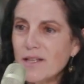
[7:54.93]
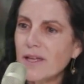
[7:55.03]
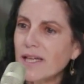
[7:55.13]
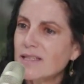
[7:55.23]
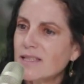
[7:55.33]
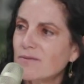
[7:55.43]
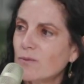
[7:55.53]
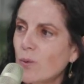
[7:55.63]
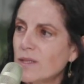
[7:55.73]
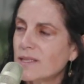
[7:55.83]
I think it
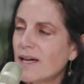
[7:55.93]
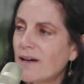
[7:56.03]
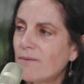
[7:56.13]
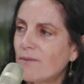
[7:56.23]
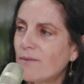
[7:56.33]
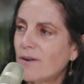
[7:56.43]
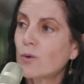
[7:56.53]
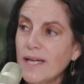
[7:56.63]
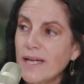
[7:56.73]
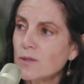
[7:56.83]
was a
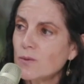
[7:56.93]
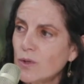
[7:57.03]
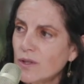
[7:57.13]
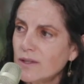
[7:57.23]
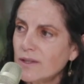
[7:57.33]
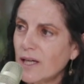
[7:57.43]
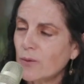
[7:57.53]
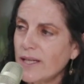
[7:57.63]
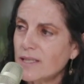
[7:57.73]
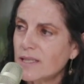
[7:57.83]
great work,
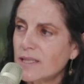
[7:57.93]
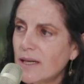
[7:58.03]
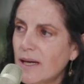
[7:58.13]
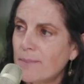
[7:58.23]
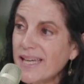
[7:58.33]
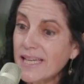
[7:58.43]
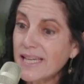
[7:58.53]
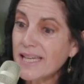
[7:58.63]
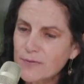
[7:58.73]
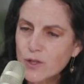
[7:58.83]
a big
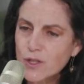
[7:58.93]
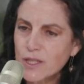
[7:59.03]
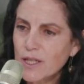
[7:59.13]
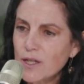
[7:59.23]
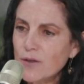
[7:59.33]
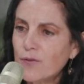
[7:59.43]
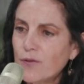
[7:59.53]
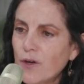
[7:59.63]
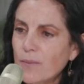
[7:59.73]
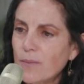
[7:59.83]
effort
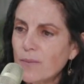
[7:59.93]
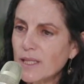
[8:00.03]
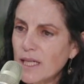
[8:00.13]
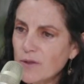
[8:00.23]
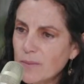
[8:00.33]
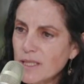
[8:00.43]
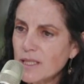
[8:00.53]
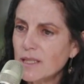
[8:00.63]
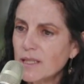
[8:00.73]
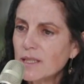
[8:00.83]
from the government,